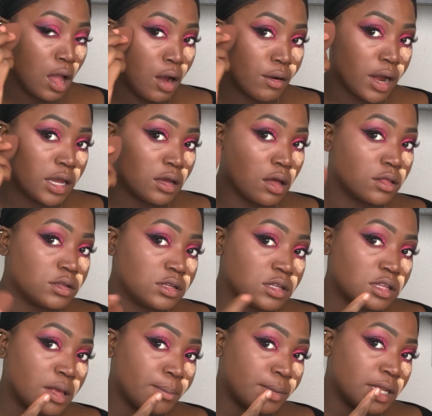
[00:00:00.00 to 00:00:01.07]
Alright, y'all, this
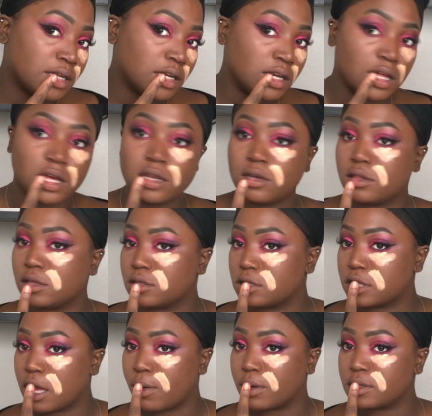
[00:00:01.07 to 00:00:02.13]
is it blended in, and this
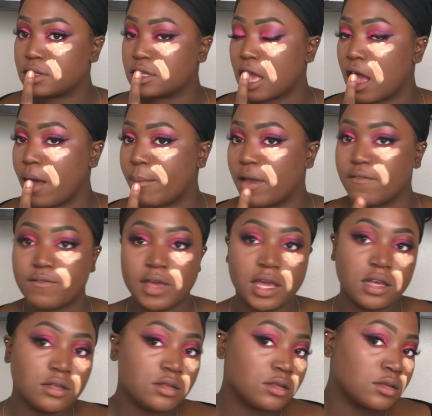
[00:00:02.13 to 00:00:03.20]
is how it sat on my
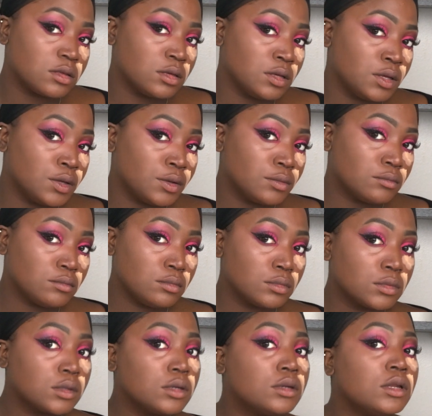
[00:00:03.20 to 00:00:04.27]
face.
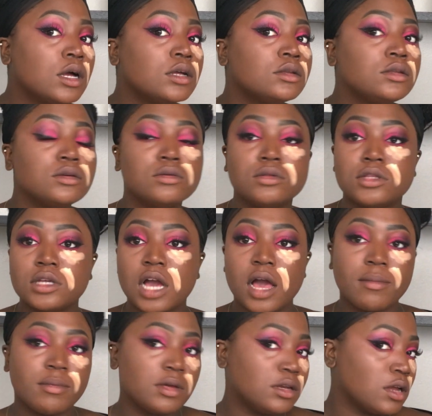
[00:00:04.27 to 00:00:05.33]
Not too
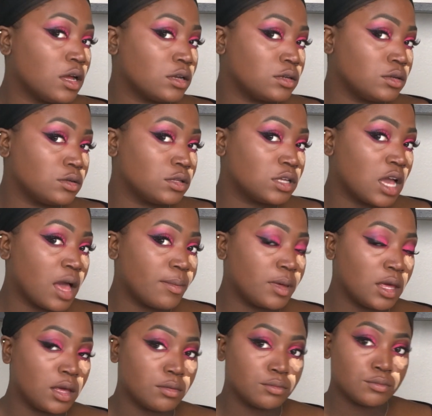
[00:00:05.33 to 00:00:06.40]
shabby, not too
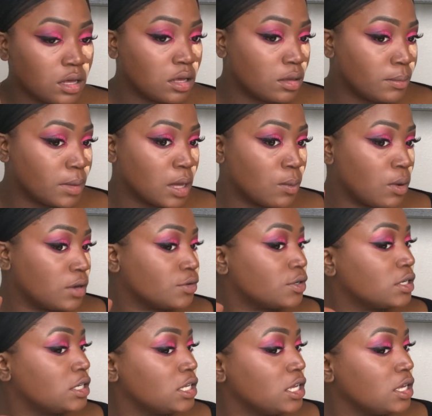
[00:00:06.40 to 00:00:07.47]
shabby. My one
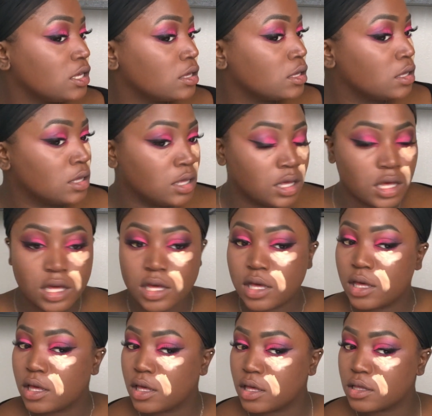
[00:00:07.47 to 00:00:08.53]
critique
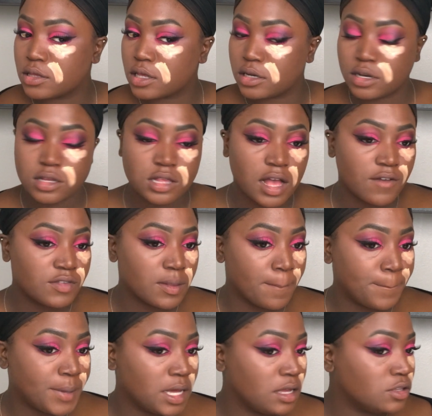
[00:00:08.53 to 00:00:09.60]
is it does have
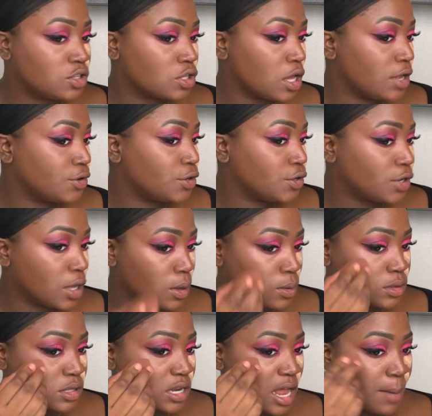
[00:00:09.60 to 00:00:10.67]
some peach
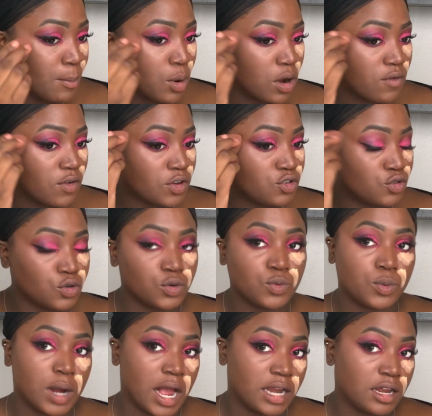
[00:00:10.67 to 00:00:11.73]
undertones, and I'm more of a true
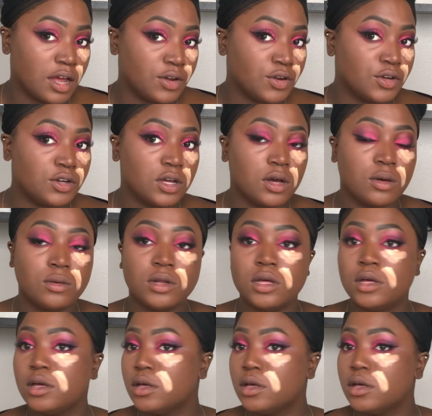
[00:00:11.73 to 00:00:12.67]
red undertone.